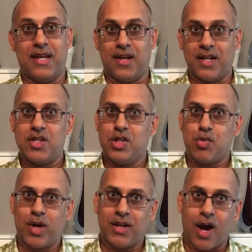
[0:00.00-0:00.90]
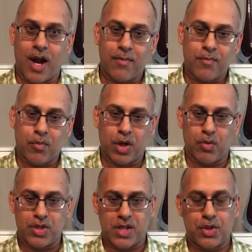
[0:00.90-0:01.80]
in 1929 when it
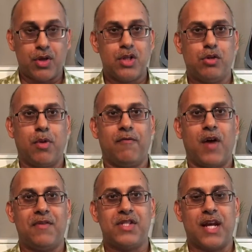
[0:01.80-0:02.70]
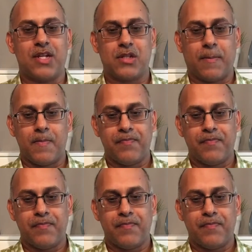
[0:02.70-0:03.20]
was at 32.56,